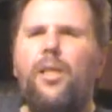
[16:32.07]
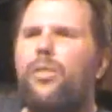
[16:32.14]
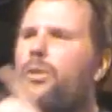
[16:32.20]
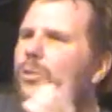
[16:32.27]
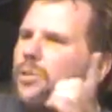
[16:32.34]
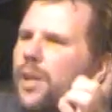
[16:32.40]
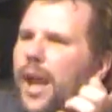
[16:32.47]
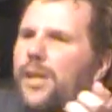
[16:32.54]

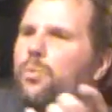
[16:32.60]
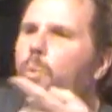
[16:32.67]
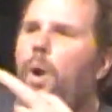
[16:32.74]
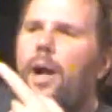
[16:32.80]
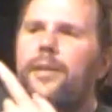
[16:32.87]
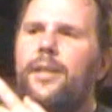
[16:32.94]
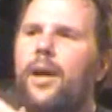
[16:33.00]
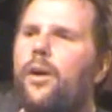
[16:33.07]
Those guys
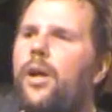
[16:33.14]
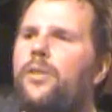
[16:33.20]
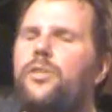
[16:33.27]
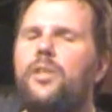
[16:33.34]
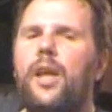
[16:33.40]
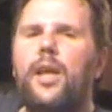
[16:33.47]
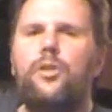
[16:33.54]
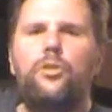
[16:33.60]
walked out on
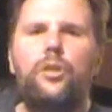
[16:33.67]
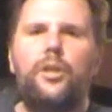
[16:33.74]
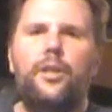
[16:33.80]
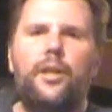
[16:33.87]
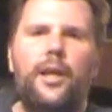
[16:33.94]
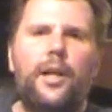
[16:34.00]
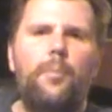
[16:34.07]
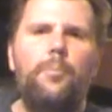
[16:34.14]
stage looking
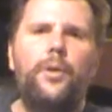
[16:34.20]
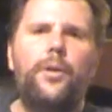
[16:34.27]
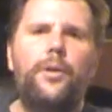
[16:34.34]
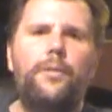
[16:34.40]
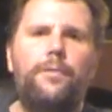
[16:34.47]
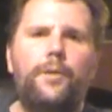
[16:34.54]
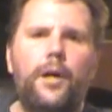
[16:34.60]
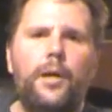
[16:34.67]
like $1 million
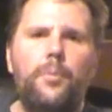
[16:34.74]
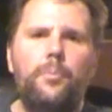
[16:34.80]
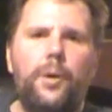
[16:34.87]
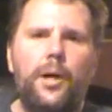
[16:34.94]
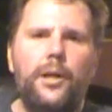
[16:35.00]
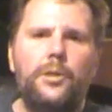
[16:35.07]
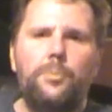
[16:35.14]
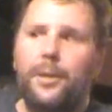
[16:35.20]
fucking
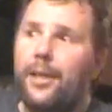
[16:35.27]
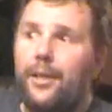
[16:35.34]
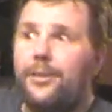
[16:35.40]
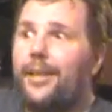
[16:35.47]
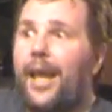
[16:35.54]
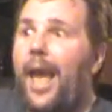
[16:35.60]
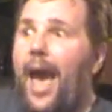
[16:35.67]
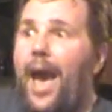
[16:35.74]
bucks because
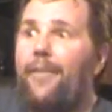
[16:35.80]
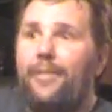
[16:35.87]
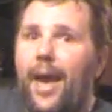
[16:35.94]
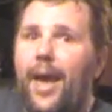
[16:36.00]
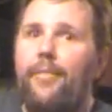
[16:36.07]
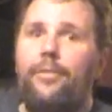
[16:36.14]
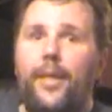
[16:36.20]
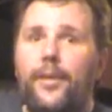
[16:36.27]
they had
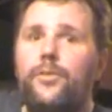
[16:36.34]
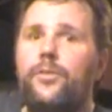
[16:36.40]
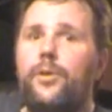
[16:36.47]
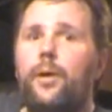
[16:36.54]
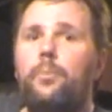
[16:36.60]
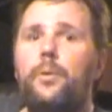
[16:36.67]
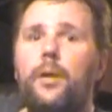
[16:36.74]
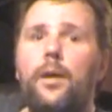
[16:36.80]
that and then
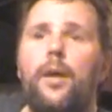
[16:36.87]
some.